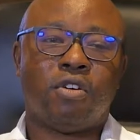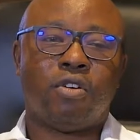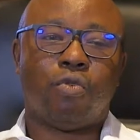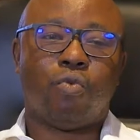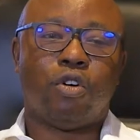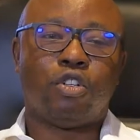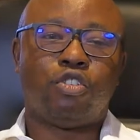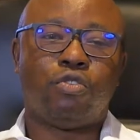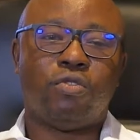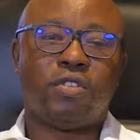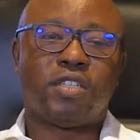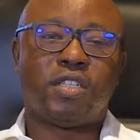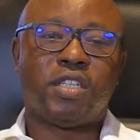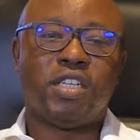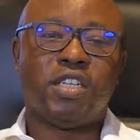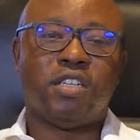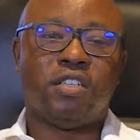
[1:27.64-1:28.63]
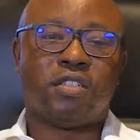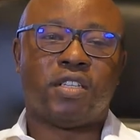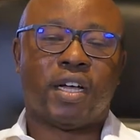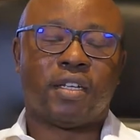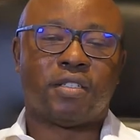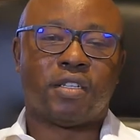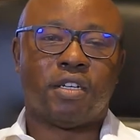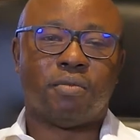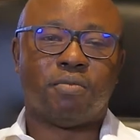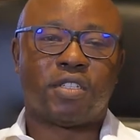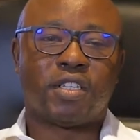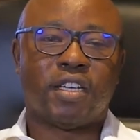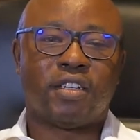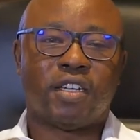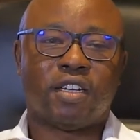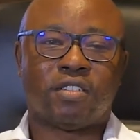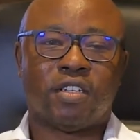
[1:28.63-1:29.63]
what you see is that
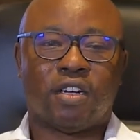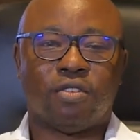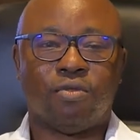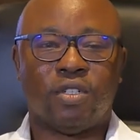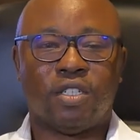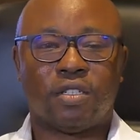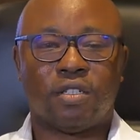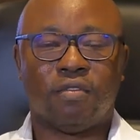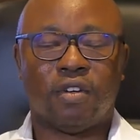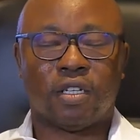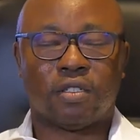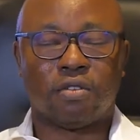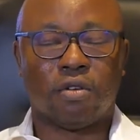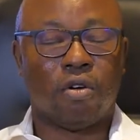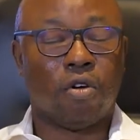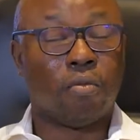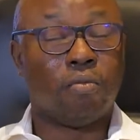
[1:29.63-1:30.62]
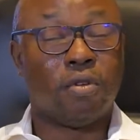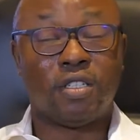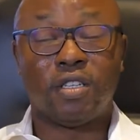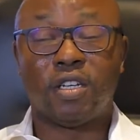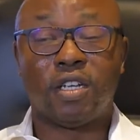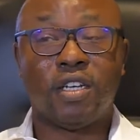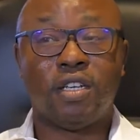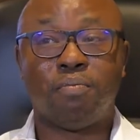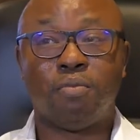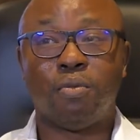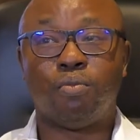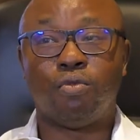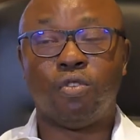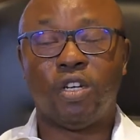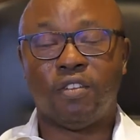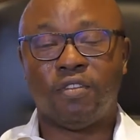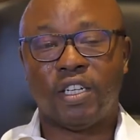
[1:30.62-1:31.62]
senders and receivers, or basically
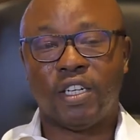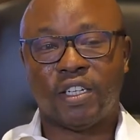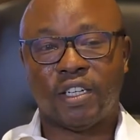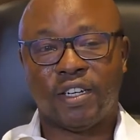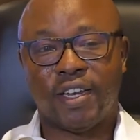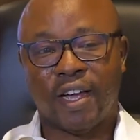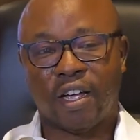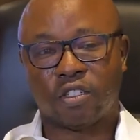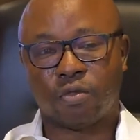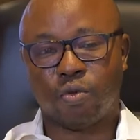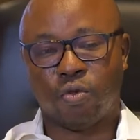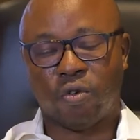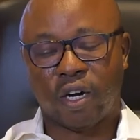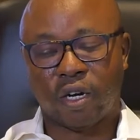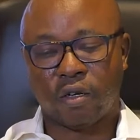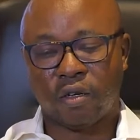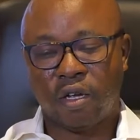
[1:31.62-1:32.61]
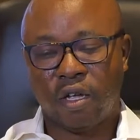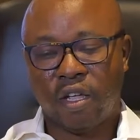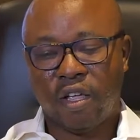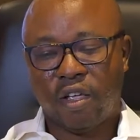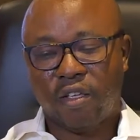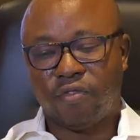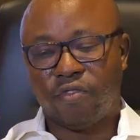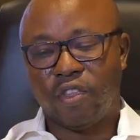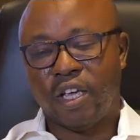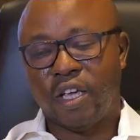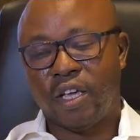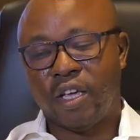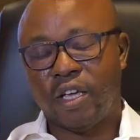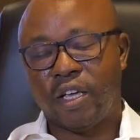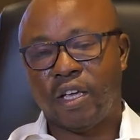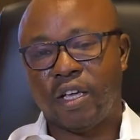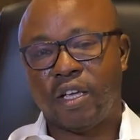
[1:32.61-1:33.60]
people living in the diaspora,
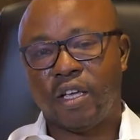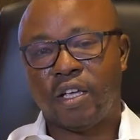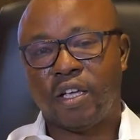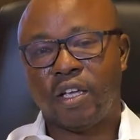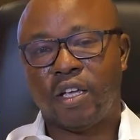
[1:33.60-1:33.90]
they